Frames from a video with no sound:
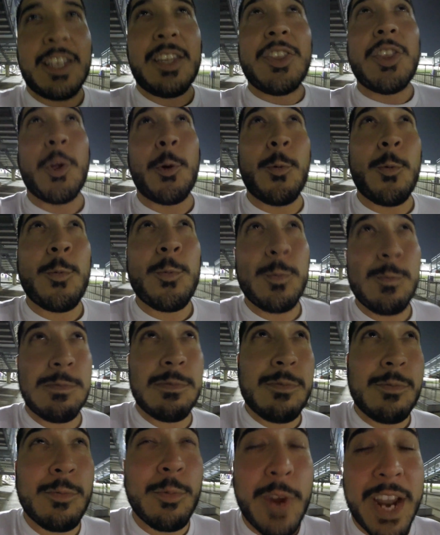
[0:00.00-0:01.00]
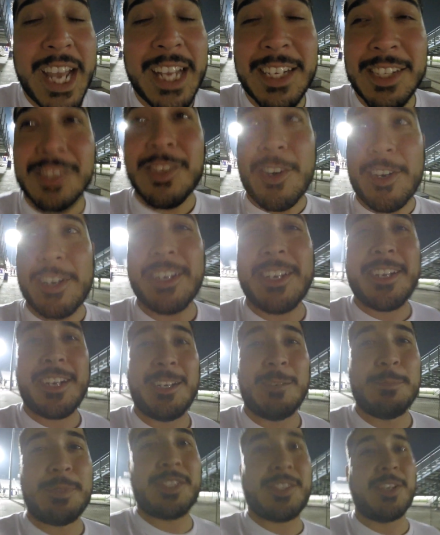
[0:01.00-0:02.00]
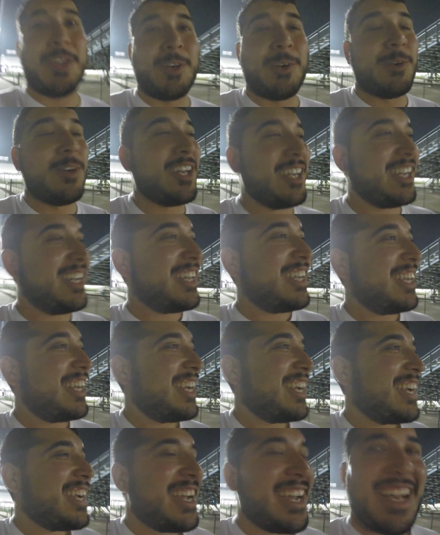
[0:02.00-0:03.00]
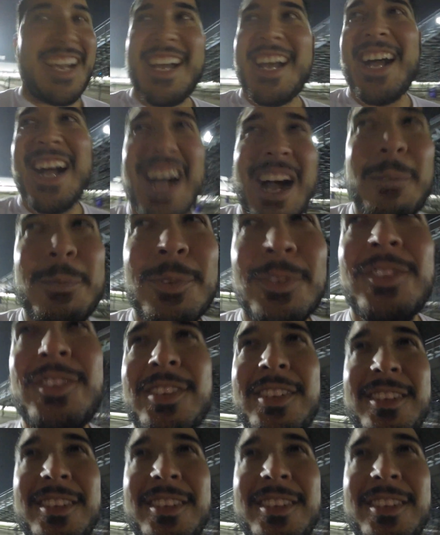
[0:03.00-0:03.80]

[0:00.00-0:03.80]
the rain is starting to come, so I'm